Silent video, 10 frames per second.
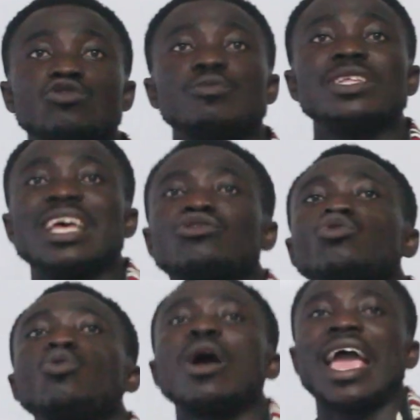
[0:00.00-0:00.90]
will be the
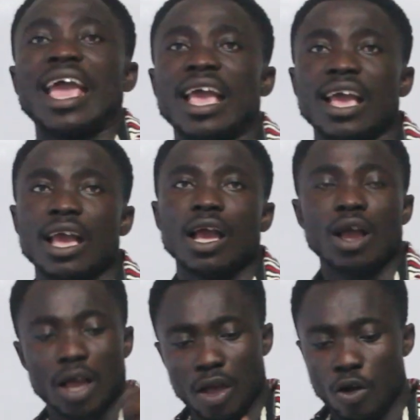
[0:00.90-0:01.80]
square
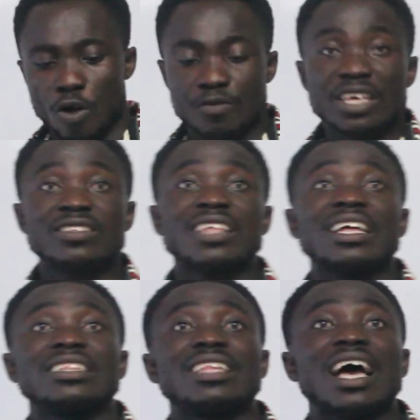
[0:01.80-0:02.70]
of the
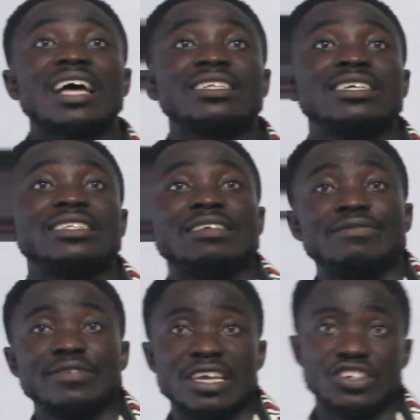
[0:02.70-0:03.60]
standard
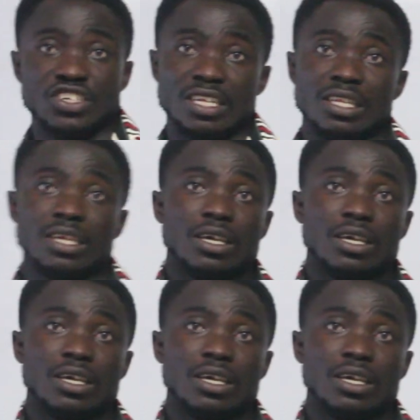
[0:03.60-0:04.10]
deviation.